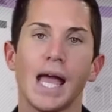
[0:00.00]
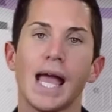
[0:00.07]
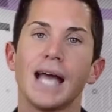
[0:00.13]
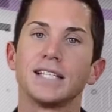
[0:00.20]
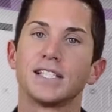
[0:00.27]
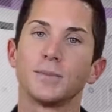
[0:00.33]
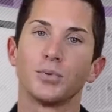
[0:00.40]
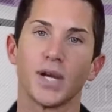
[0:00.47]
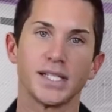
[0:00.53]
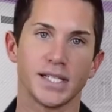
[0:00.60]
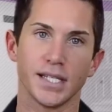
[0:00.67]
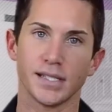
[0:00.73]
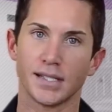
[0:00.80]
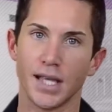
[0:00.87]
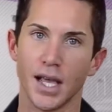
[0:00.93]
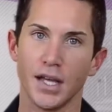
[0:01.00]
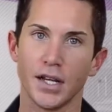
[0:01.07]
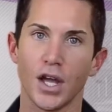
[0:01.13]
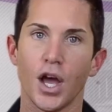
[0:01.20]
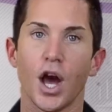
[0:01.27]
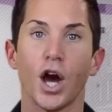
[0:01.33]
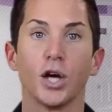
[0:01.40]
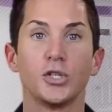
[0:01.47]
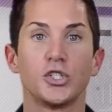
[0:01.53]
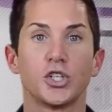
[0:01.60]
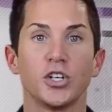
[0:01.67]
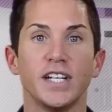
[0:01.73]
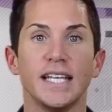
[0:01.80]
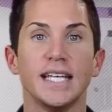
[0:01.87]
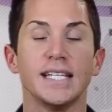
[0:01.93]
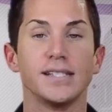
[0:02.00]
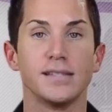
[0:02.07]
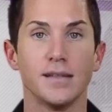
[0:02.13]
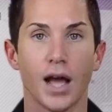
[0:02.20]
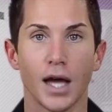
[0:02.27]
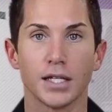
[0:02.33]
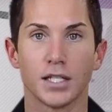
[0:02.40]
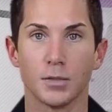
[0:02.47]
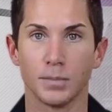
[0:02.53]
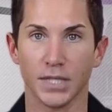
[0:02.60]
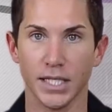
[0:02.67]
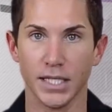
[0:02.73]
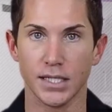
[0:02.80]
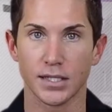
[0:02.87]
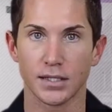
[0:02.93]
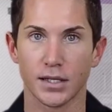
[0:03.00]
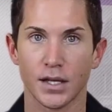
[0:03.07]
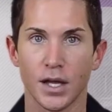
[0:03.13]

As the president said, our journey is not complete.